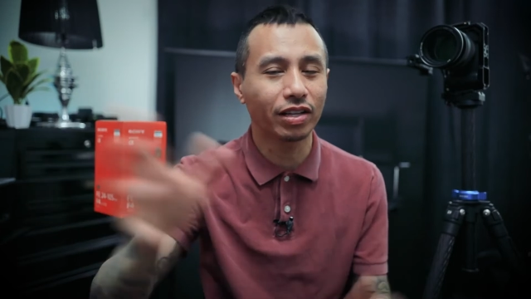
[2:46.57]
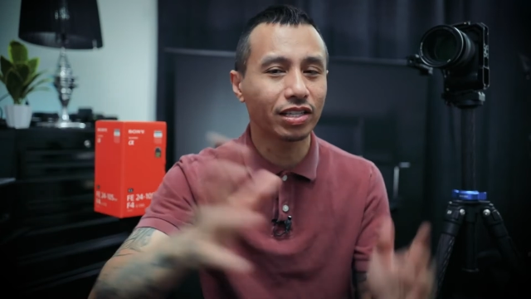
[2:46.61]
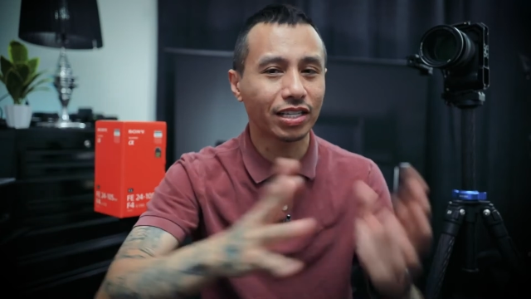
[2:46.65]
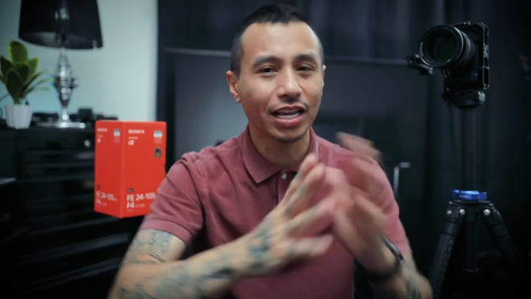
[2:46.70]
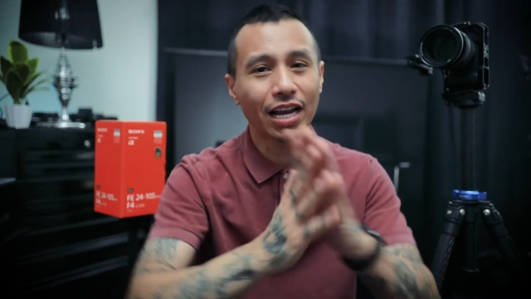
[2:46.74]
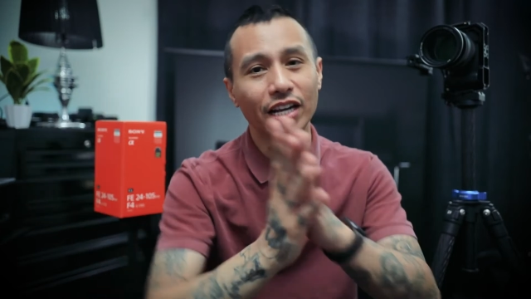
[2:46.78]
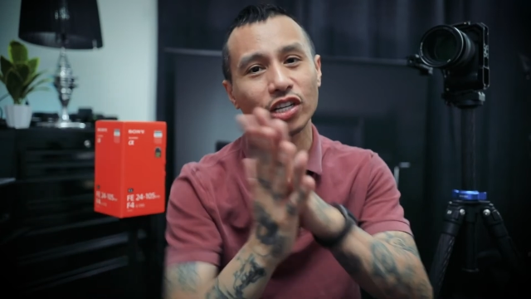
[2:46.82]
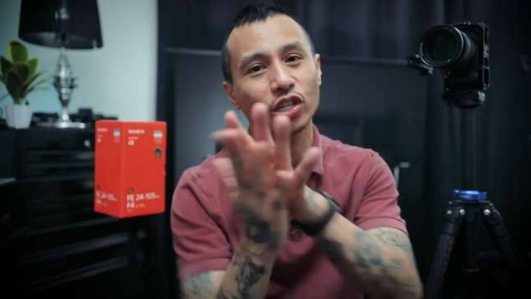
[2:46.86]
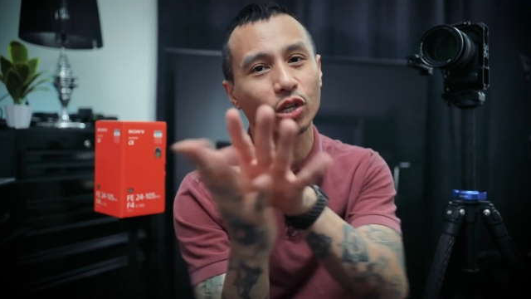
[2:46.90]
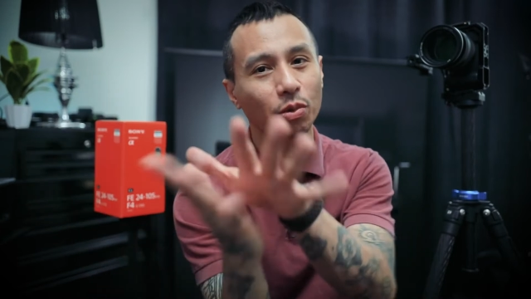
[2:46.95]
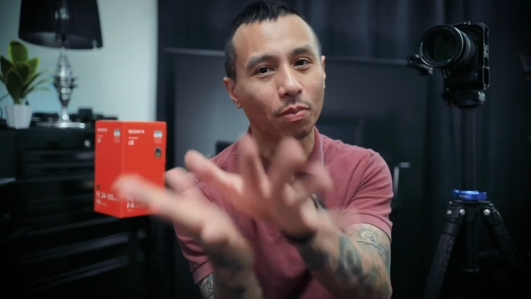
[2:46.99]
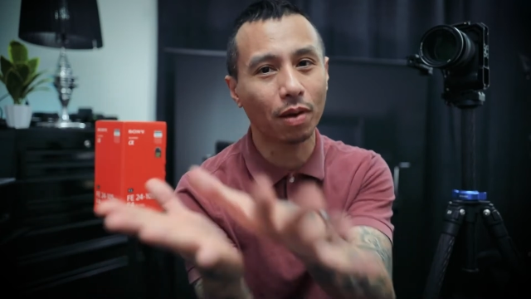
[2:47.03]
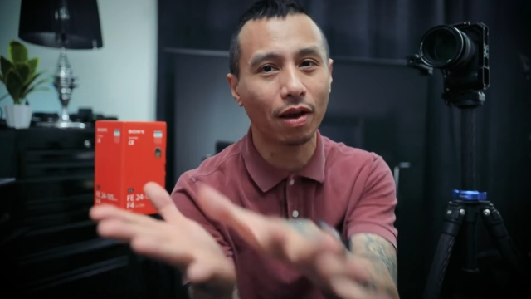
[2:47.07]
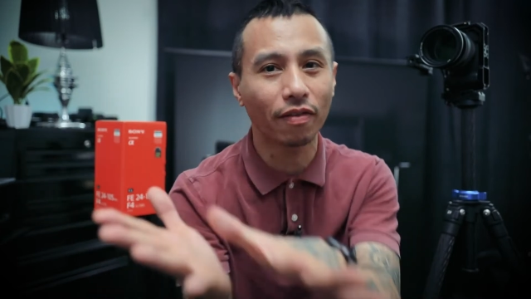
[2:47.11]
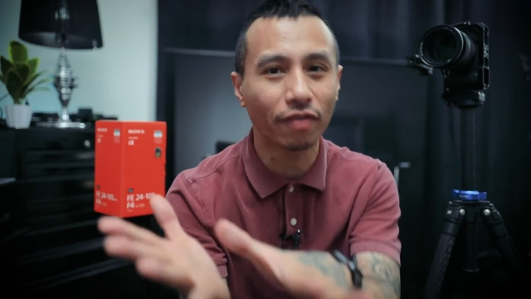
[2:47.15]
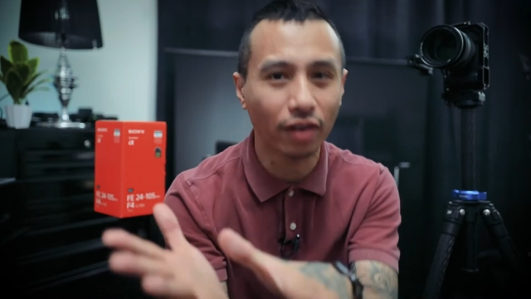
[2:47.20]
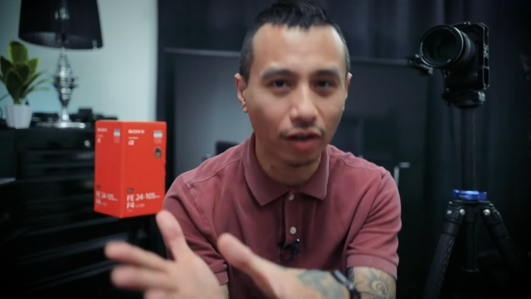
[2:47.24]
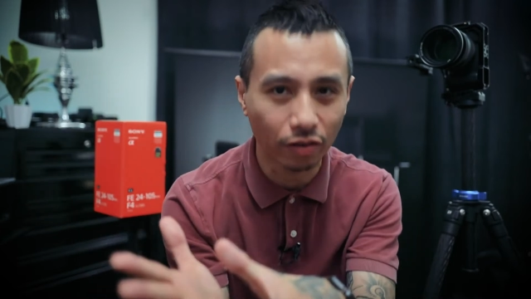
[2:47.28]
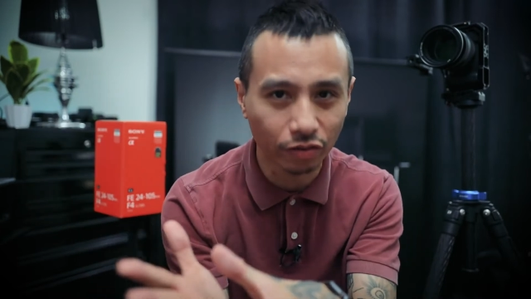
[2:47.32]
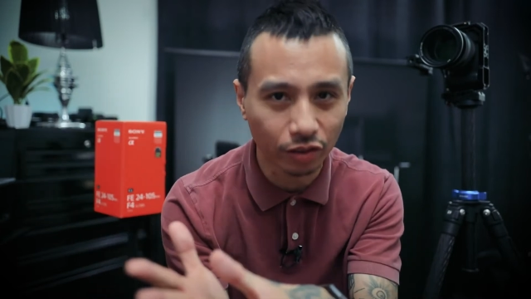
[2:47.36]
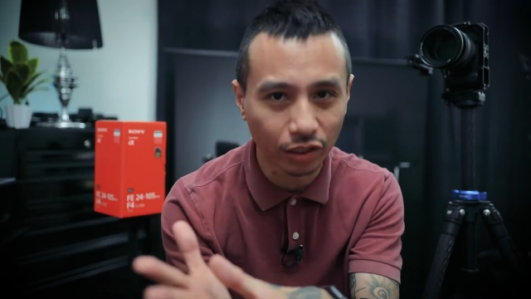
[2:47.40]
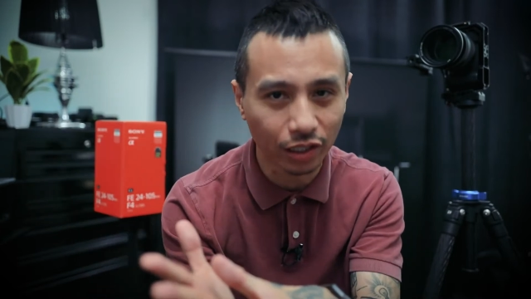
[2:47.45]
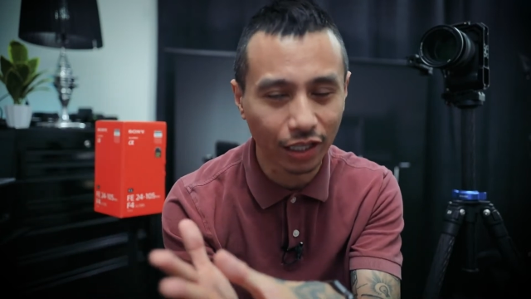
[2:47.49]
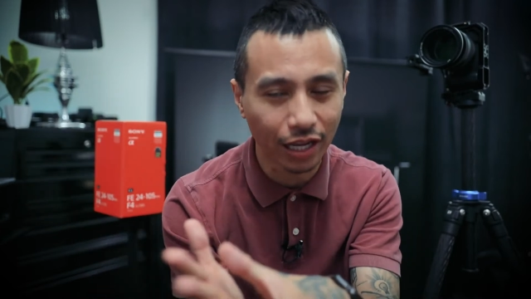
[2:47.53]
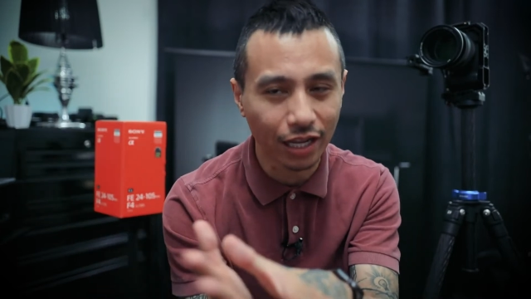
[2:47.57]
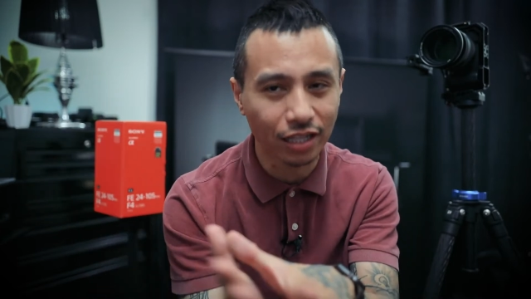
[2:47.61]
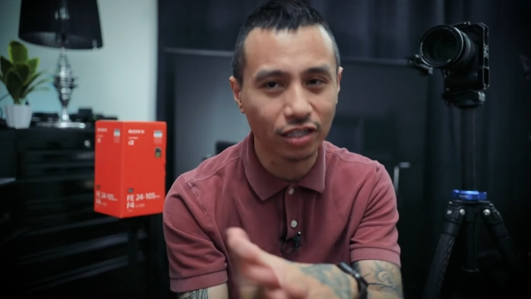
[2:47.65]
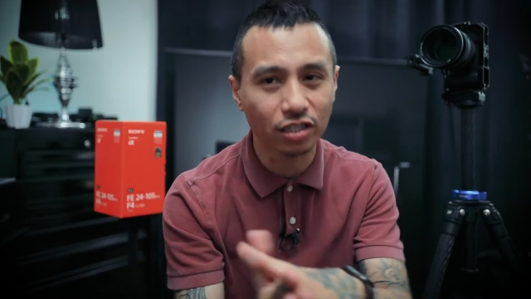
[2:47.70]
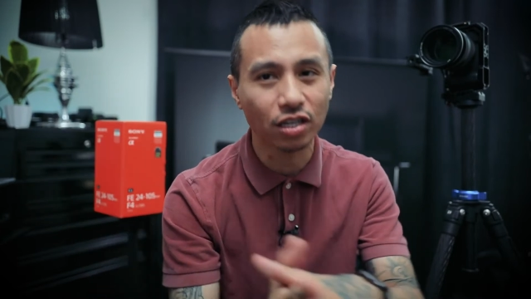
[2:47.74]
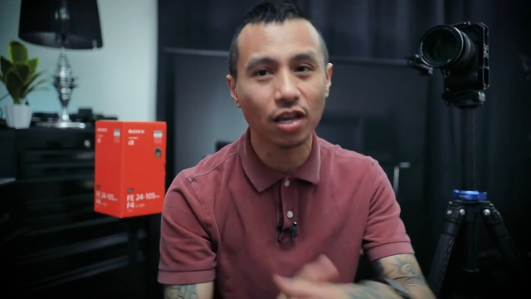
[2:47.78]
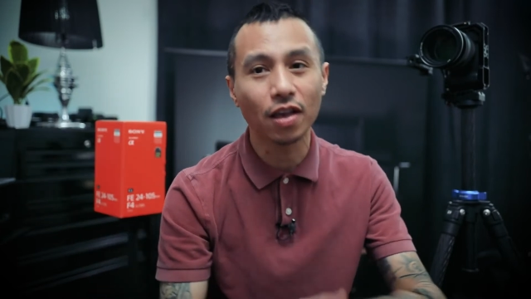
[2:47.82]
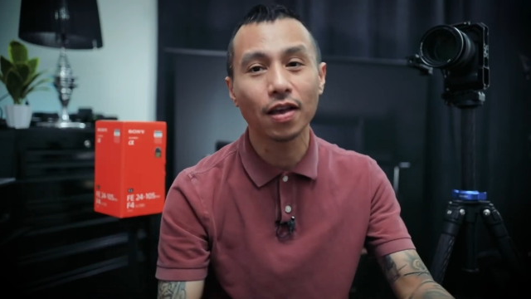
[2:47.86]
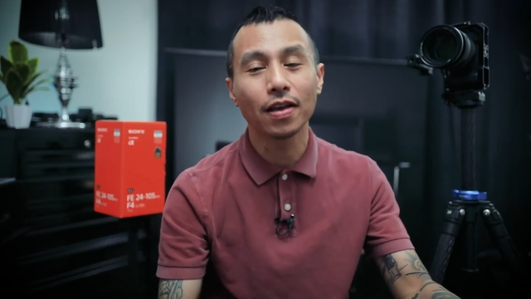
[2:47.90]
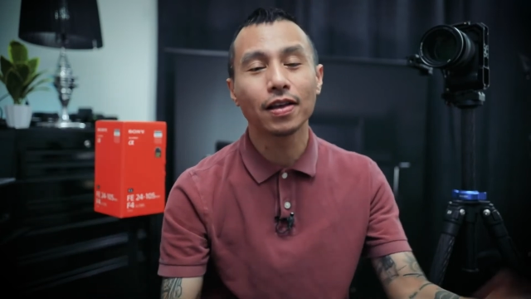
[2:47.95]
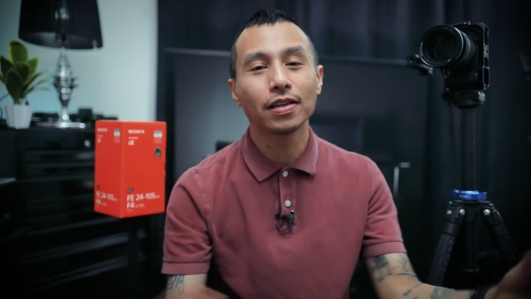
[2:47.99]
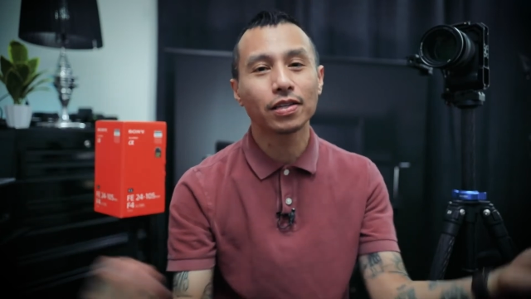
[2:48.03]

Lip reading: It's actually my favorite lens.